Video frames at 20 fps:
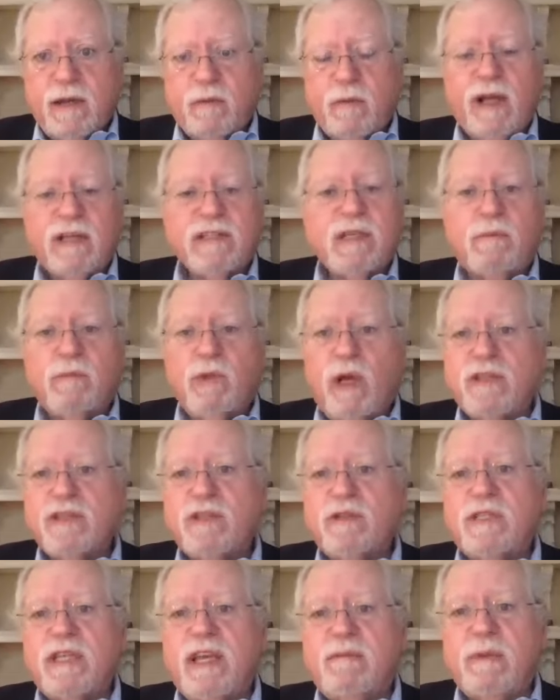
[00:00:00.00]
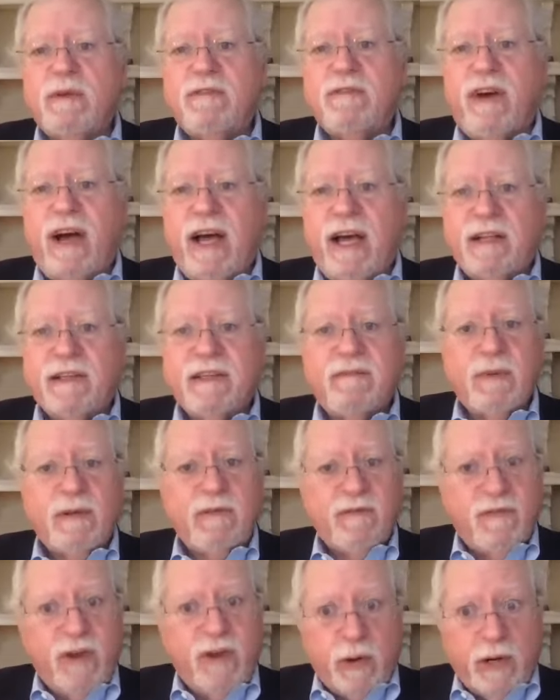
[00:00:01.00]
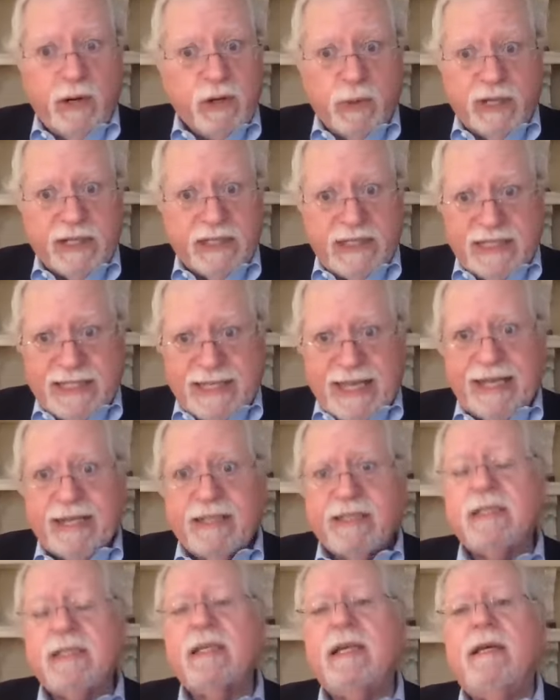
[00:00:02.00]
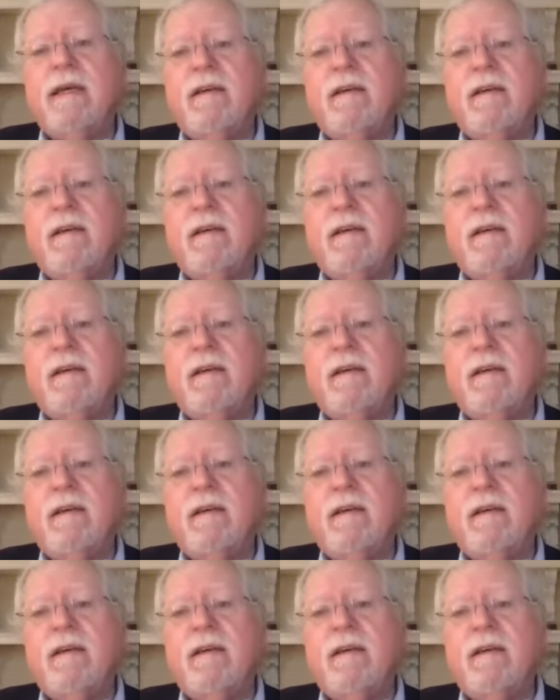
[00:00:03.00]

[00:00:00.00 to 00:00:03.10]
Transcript: and while some lawsuits have been filed and been very quickly settled